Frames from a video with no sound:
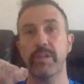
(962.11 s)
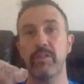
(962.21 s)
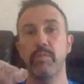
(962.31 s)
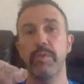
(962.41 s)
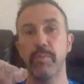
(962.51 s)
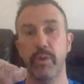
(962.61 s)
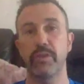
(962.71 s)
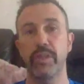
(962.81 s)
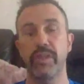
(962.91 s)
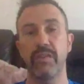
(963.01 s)
to be
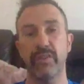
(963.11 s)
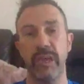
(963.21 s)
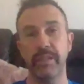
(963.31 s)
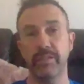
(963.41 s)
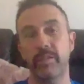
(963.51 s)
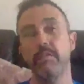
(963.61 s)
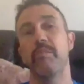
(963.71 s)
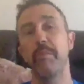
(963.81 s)
positive and to